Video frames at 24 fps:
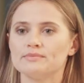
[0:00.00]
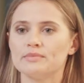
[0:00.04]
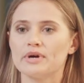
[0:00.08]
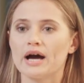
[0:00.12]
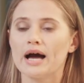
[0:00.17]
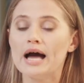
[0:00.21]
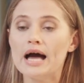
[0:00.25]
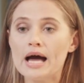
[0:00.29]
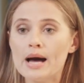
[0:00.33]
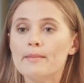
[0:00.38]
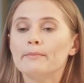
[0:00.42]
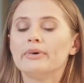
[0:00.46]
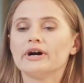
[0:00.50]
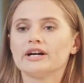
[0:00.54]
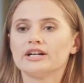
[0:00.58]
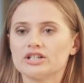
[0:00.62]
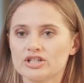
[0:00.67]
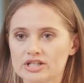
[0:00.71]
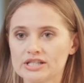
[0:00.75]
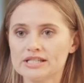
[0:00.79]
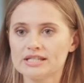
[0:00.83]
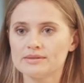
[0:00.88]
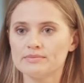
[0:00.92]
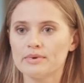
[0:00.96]
to learn from
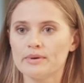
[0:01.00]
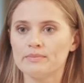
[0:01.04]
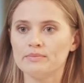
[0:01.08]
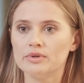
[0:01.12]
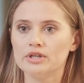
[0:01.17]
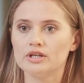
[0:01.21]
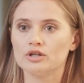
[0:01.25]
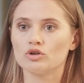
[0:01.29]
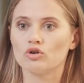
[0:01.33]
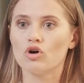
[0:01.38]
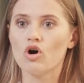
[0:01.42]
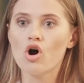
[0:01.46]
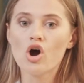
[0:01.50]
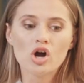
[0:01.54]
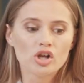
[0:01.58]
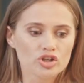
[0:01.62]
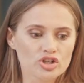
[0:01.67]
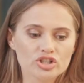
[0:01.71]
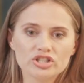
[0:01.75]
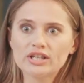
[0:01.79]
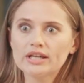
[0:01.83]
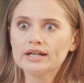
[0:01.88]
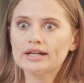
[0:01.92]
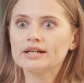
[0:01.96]
you. Maybe you
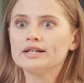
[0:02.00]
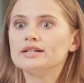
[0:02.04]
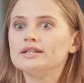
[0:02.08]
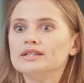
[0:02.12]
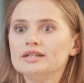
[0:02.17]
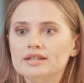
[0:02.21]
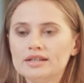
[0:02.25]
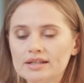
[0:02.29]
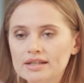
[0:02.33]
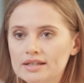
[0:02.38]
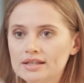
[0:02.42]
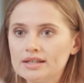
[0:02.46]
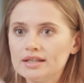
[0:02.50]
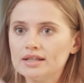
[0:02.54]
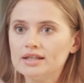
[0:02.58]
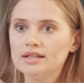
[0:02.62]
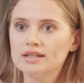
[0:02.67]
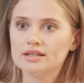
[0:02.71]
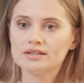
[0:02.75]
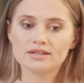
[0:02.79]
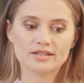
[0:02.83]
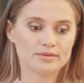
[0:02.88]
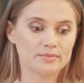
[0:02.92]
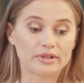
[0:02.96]
create a course,
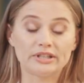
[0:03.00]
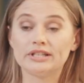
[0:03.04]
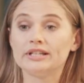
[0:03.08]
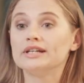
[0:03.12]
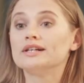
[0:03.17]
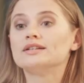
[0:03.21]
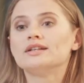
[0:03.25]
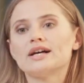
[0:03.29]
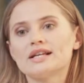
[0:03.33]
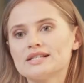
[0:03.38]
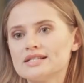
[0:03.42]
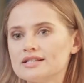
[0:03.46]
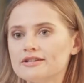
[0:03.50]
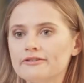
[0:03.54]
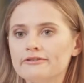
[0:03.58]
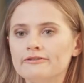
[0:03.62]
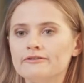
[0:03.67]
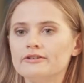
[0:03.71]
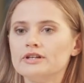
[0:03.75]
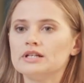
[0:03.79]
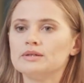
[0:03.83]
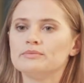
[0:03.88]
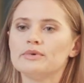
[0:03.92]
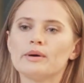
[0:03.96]
maybe you do
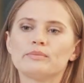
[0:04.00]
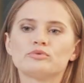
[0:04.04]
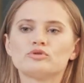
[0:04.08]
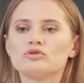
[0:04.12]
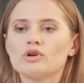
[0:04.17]
consulting,